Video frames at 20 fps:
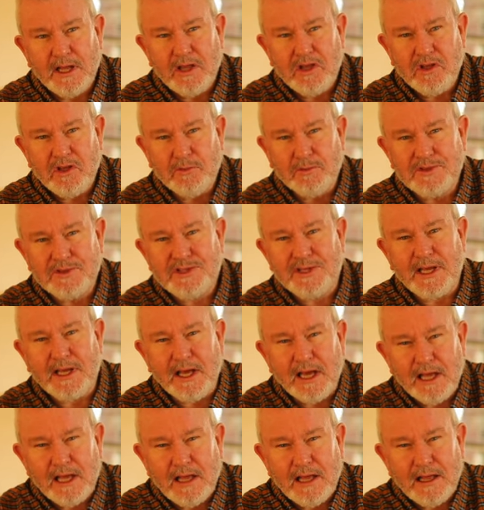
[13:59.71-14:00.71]
you would see
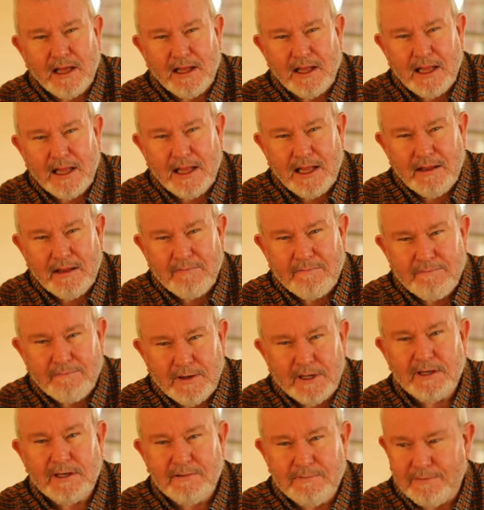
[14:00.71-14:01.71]

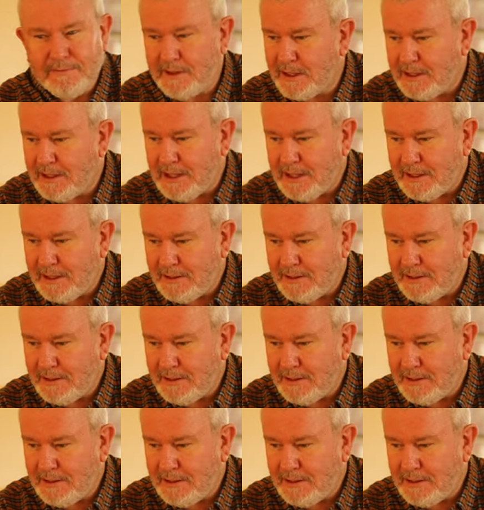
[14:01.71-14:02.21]
very, very